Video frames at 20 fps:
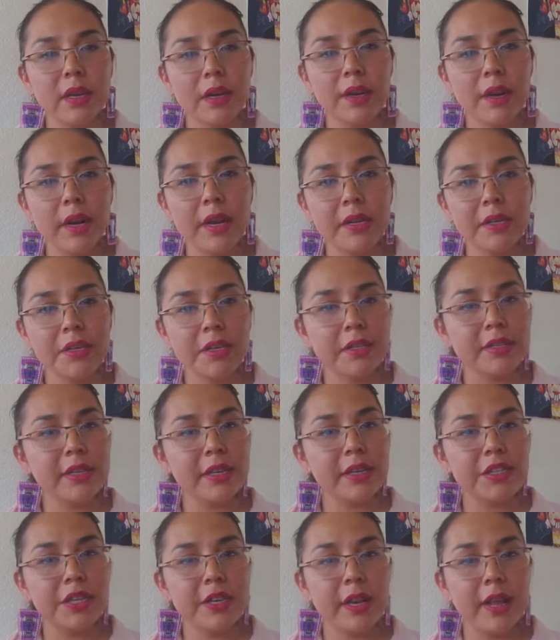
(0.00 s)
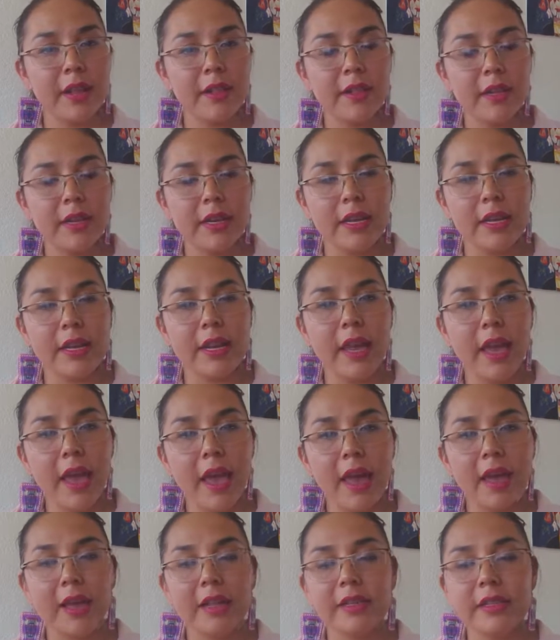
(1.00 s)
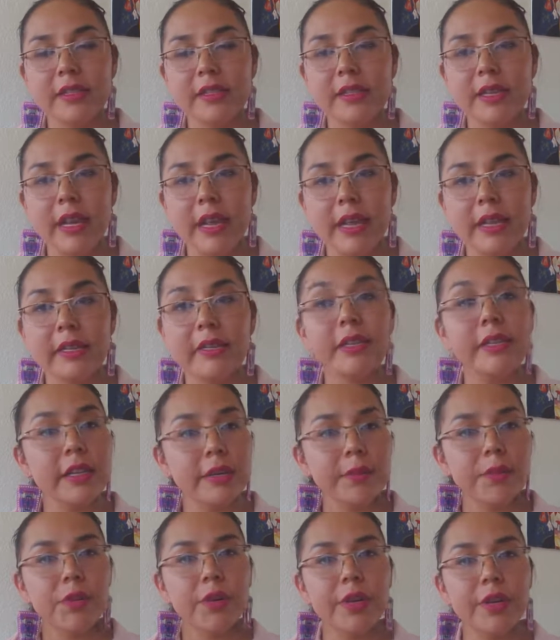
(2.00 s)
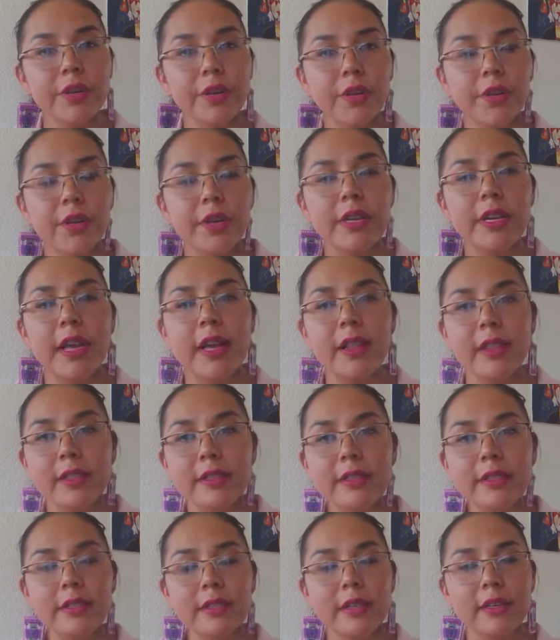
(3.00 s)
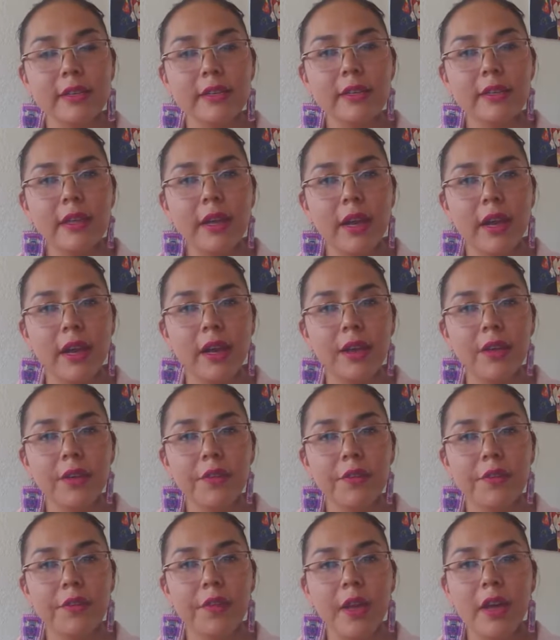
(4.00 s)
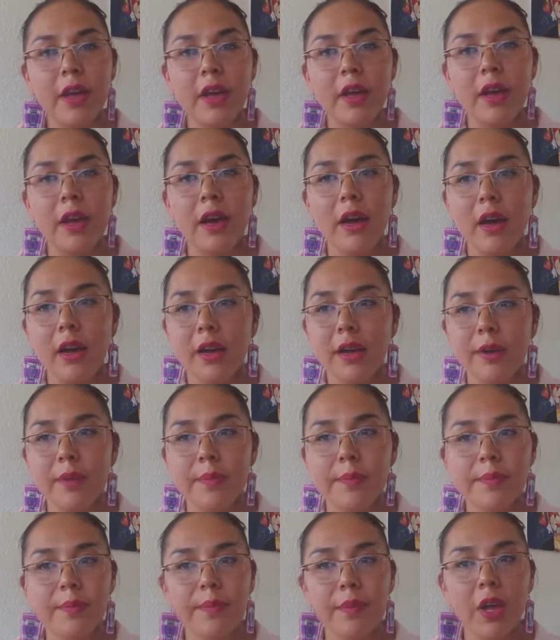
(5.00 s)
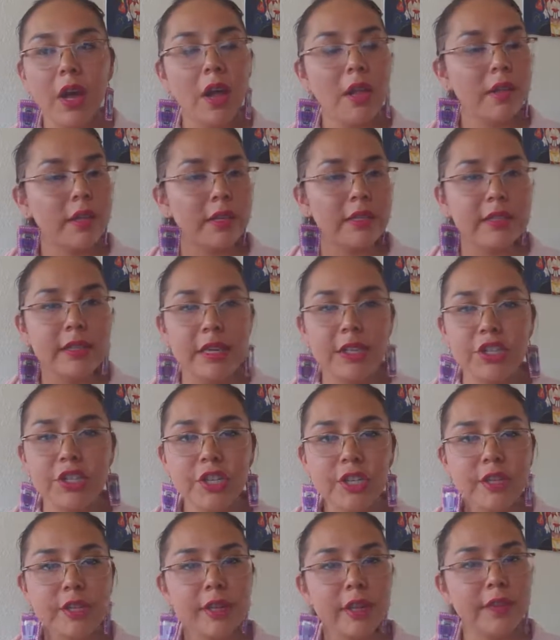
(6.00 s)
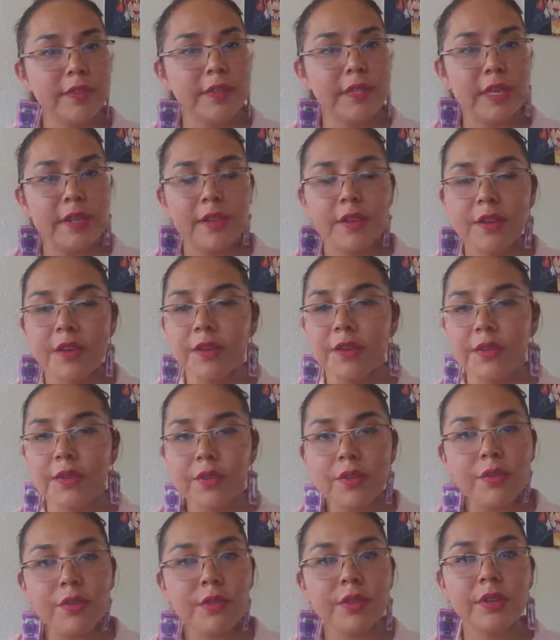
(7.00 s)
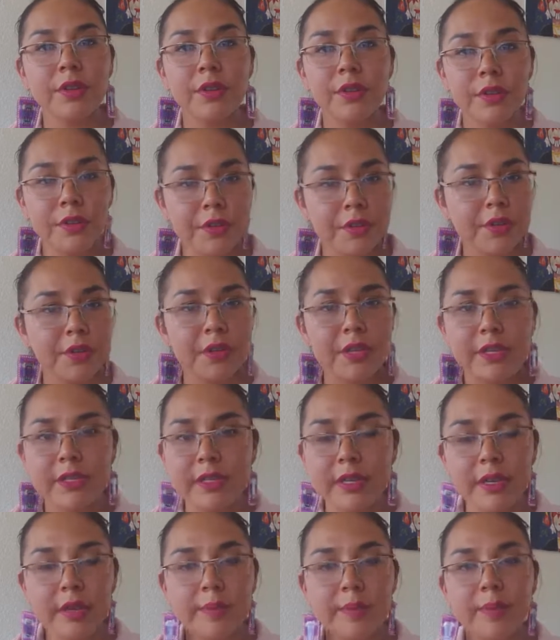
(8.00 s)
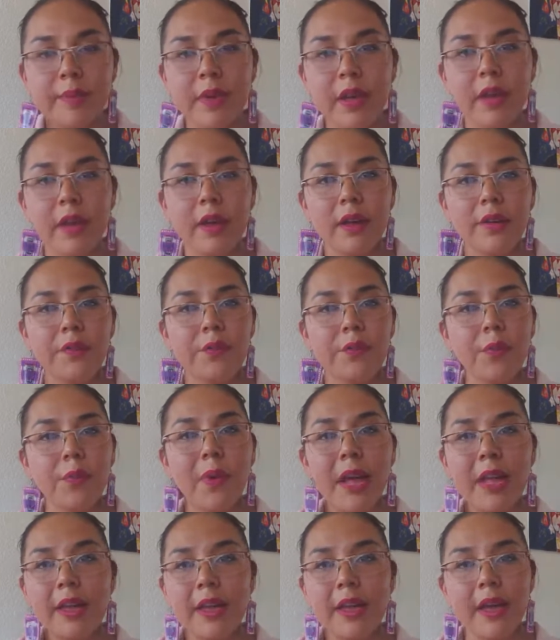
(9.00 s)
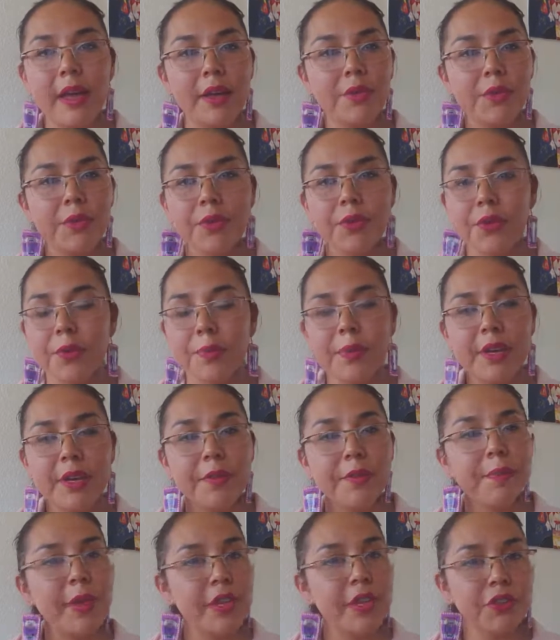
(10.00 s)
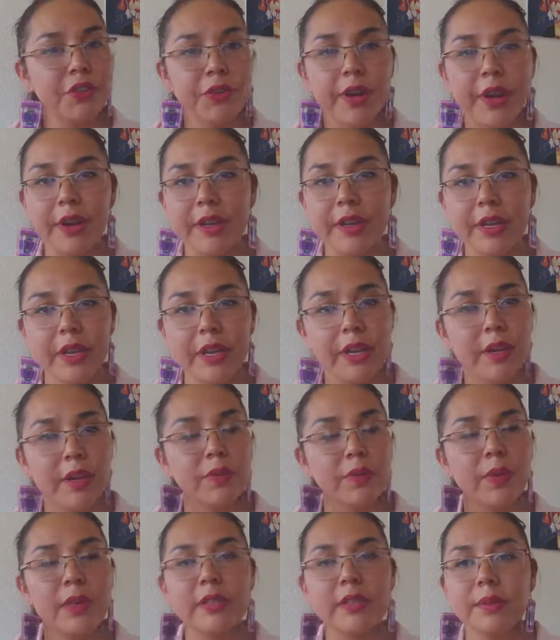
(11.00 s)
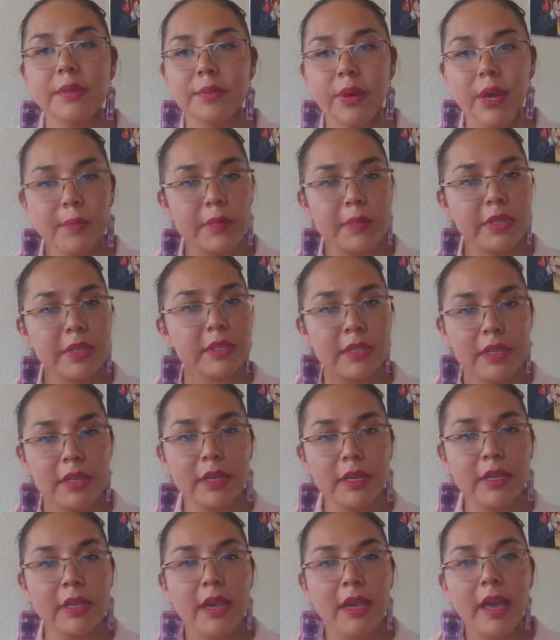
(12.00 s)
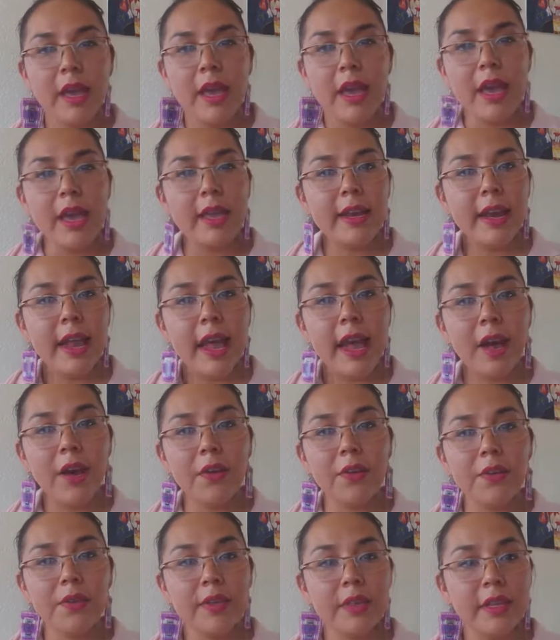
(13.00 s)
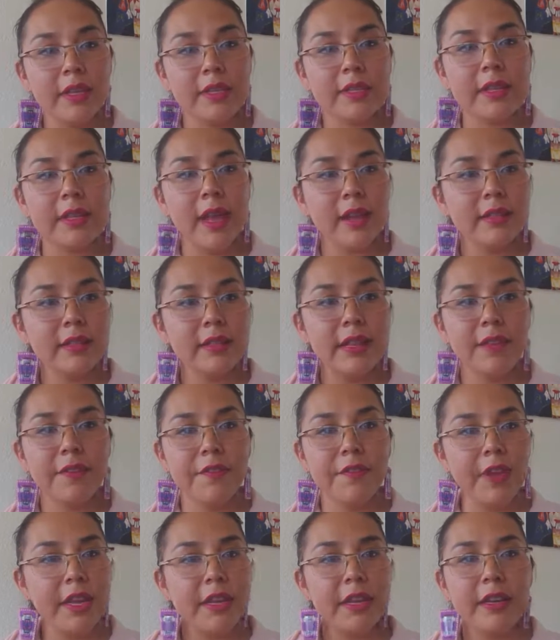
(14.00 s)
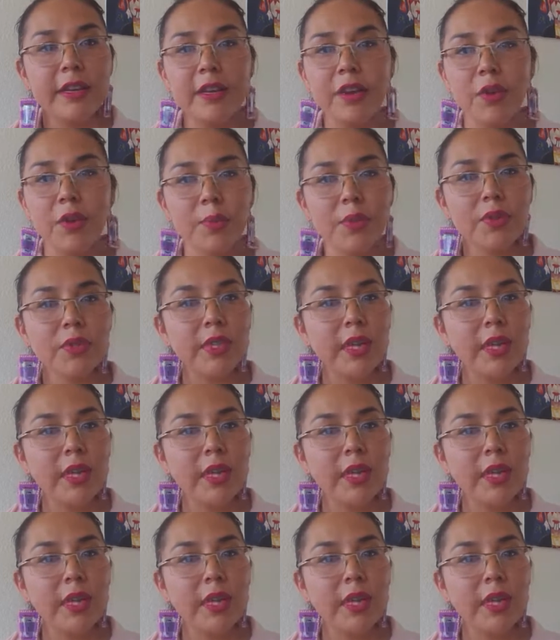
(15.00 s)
on our intersectionality and a deep critical analysis of colonization, of settler colonialism, of white heteronormative patriarchy and white supremacy, and how this has invaded almost